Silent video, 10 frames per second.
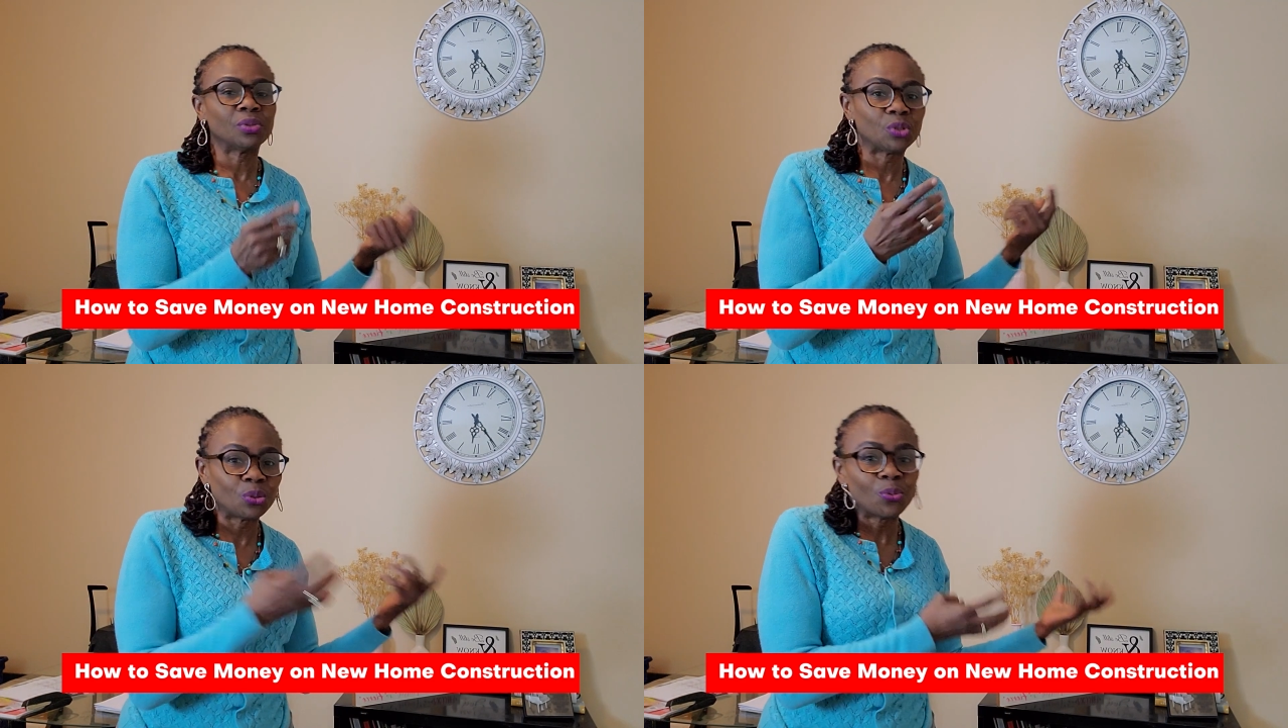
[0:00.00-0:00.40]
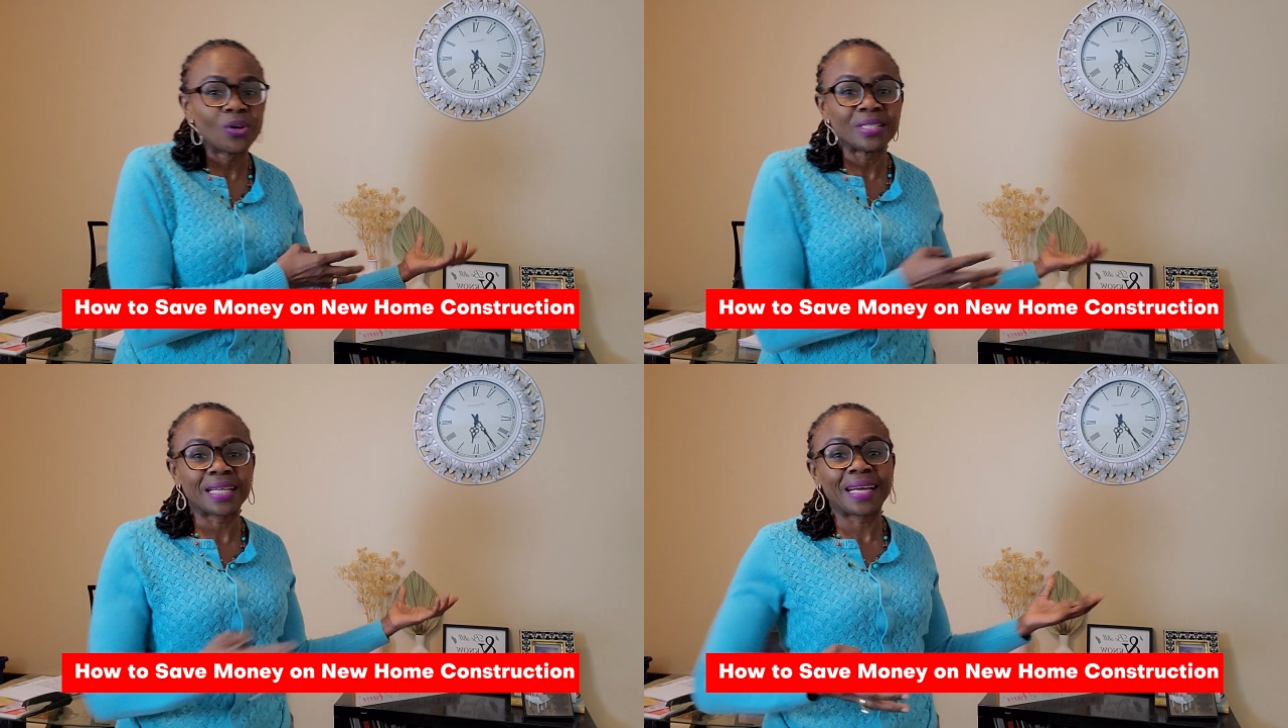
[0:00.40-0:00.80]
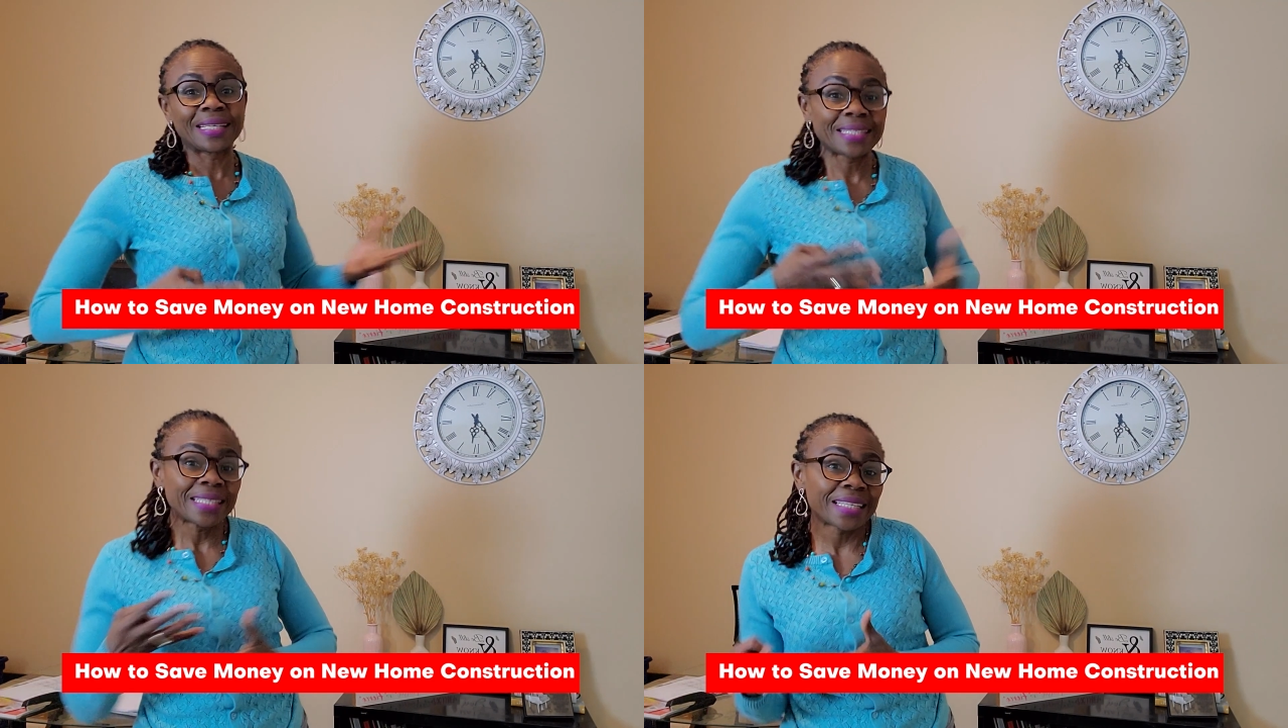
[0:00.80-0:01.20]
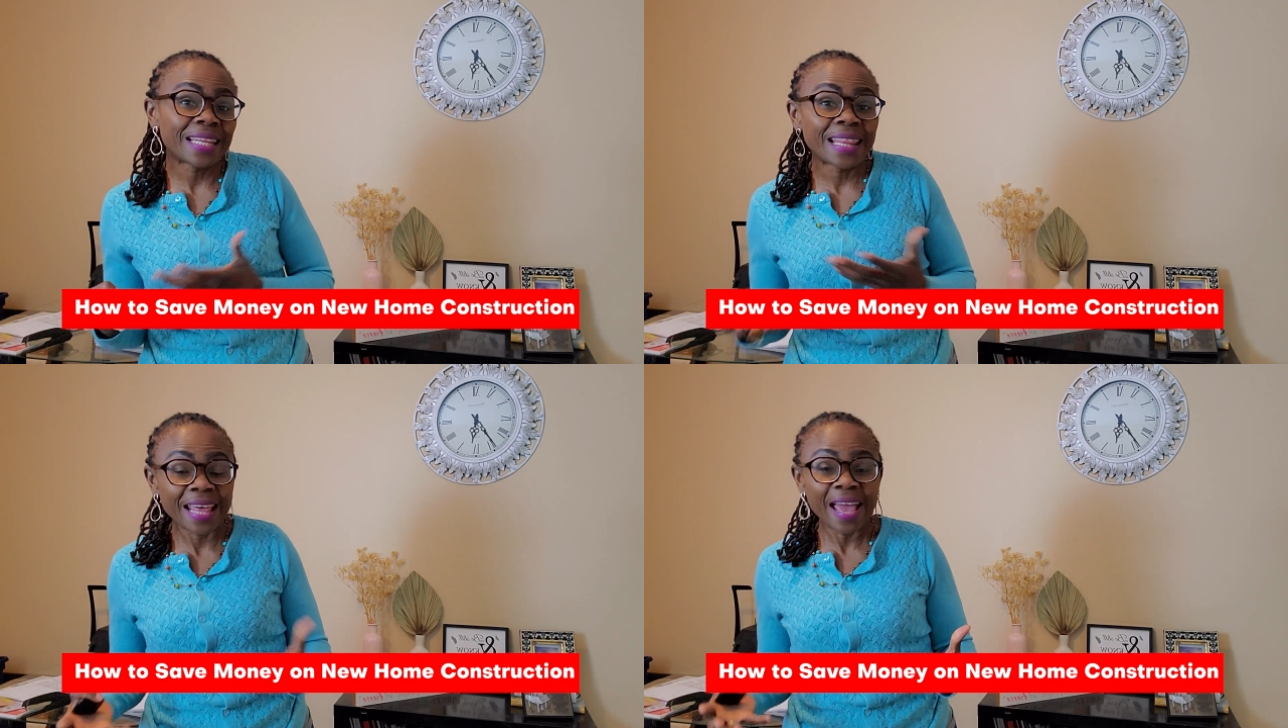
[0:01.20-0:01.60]
the ones that are
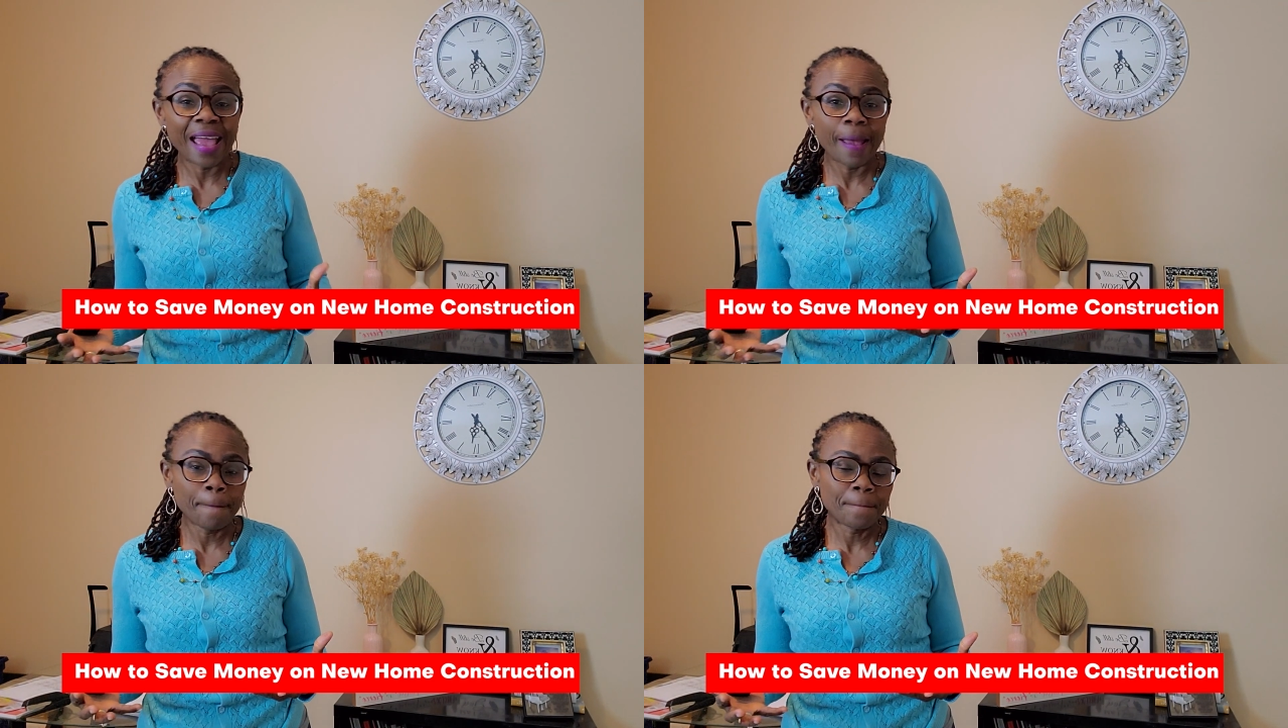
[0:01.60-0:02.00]
sitting there,